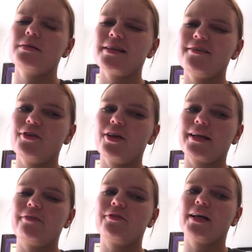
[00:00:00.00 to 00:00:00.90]
I feel like
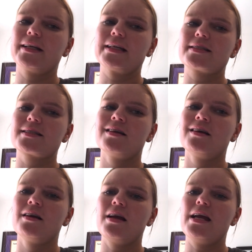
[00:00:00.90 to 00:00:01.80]
it's
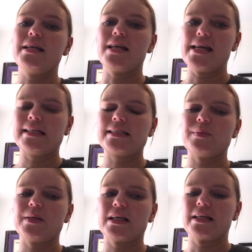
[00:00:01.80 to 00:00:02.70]
innate to
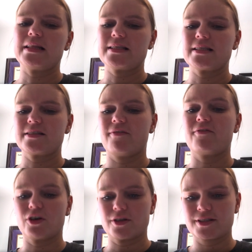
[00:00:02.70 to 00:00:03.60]
be like, this is the
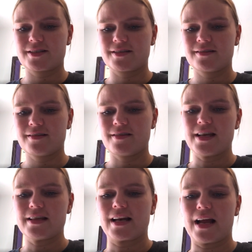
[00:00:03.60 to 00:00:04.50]
first
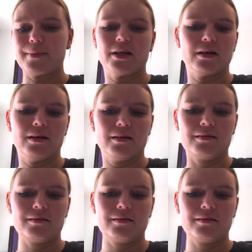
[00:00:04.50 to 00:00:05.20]
thing that I'm gonna